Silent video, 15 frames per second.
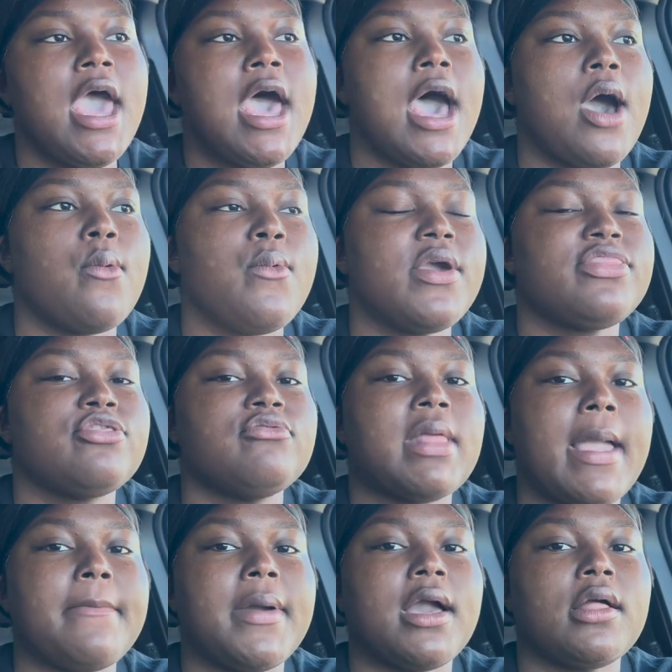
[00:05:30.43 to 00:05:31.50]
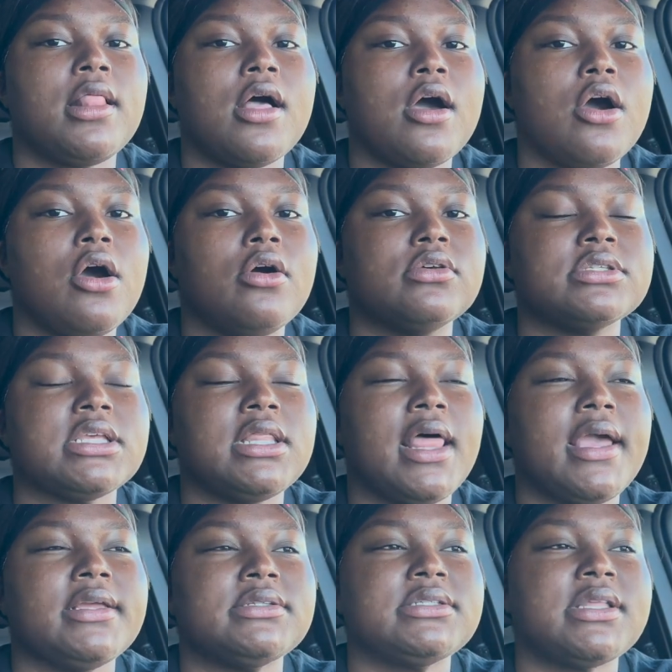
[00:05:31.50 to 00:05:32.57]
i went through like my clothes and
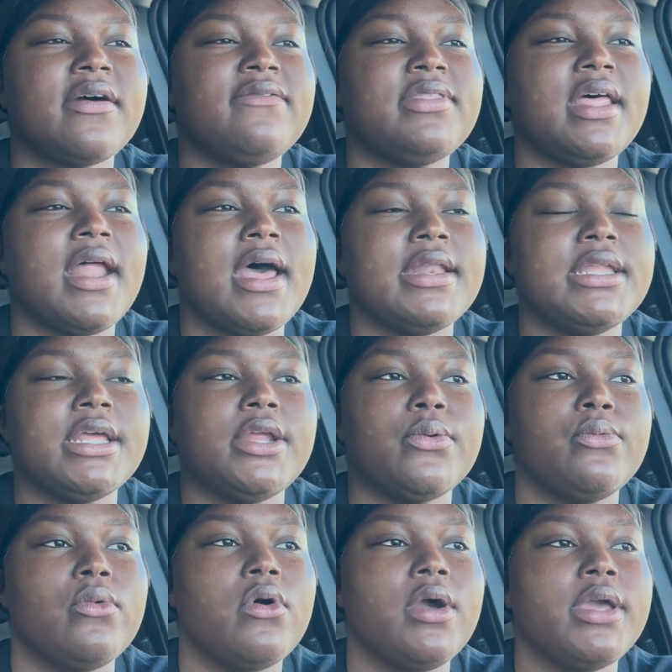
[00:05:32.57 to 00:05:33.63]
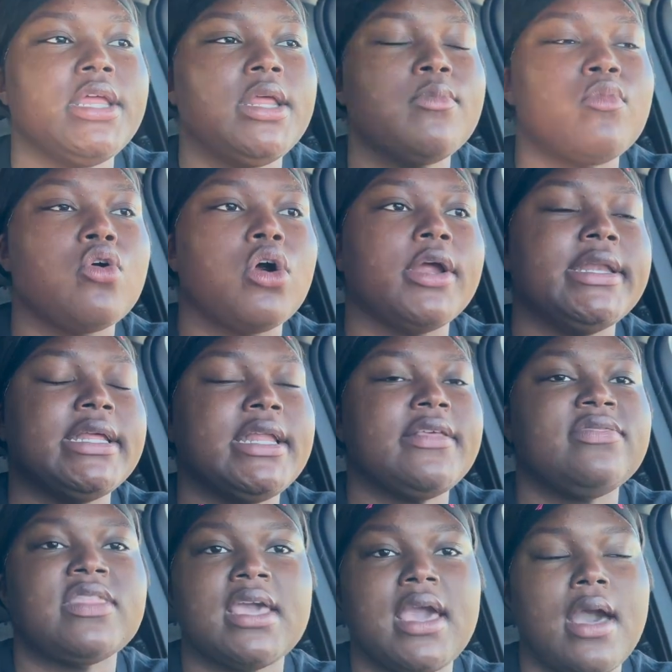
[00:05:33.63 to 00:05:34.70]
like stuff that i didn't want anymore
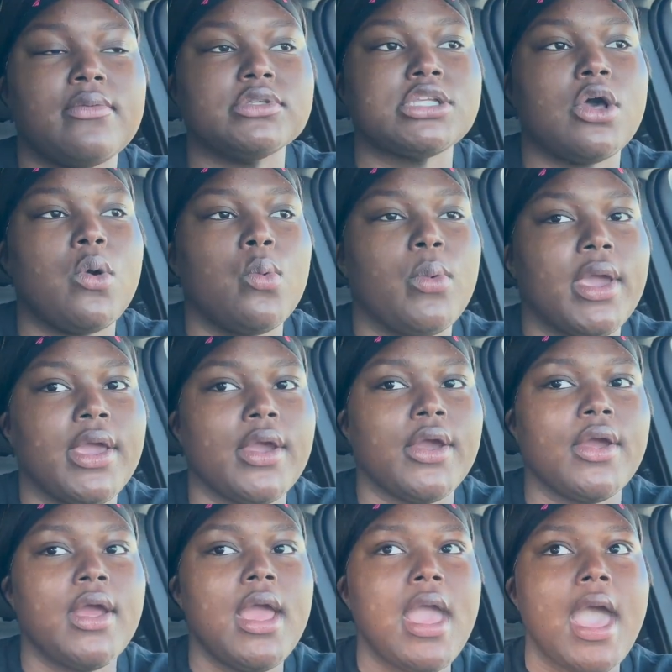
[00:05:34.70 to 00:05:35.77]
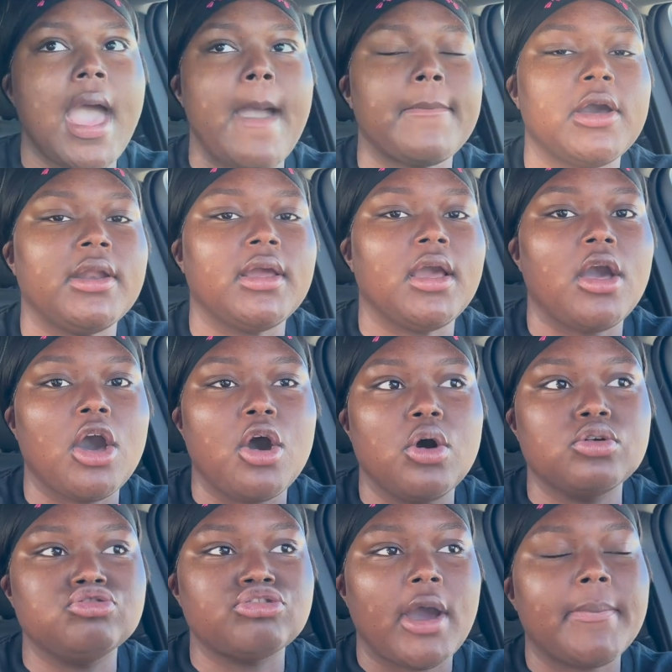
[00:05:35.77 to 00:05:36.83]
didn't think i was gonna wear i'm gonna
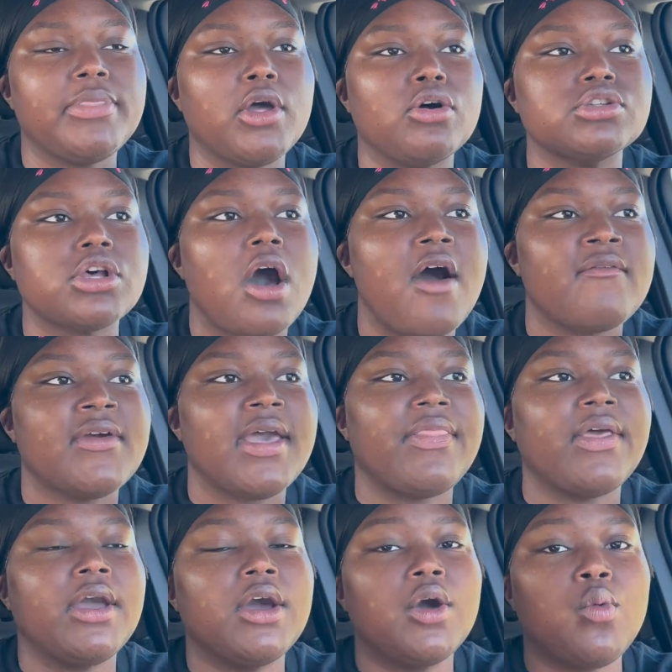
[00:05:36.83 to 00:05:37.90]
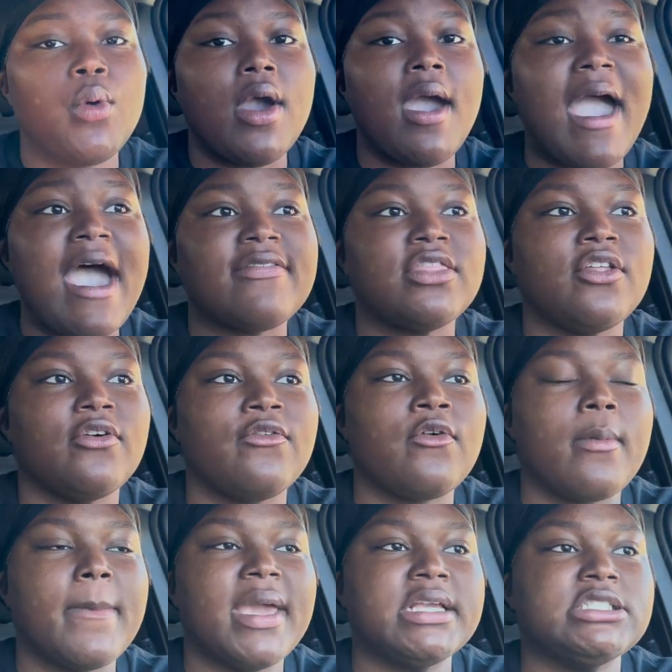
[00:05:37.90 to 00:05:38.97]
go drop those off at the goodwill after the
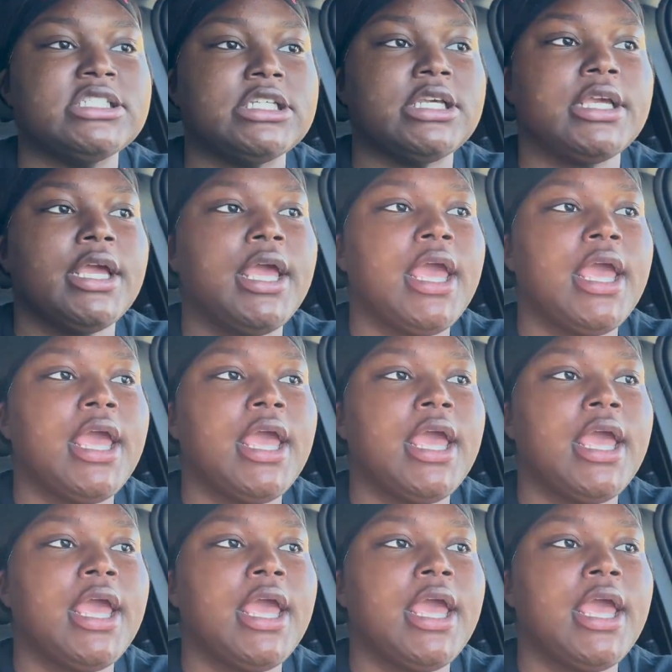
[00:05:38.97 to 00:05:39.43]
formation